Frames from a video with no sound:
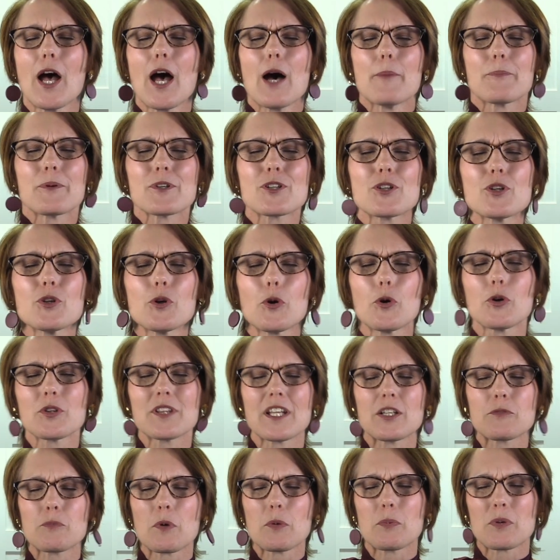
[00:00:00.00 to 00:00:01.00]
But, Lord,
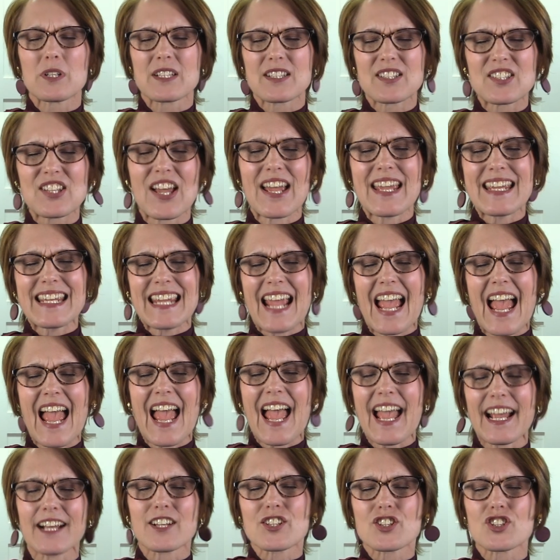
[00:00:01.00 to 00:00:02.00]
that we will take
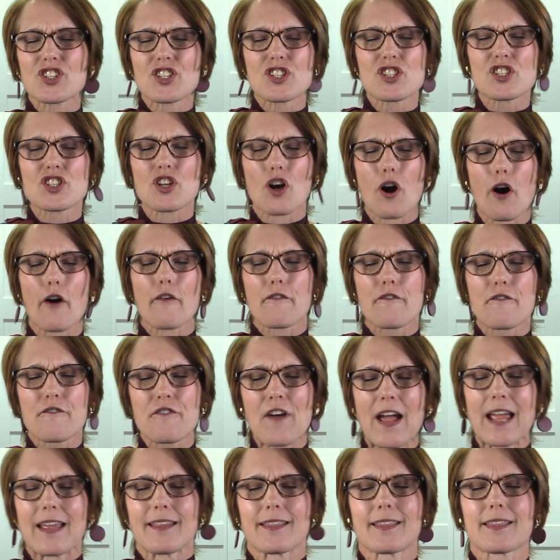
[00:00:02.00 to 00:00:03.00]
actions of
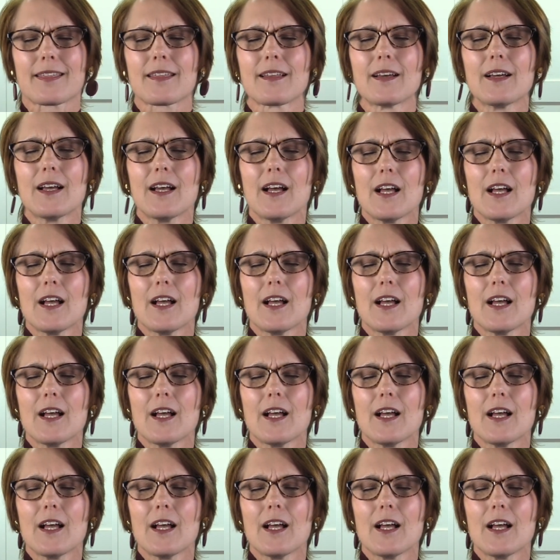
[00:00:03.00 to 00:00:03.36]
faith,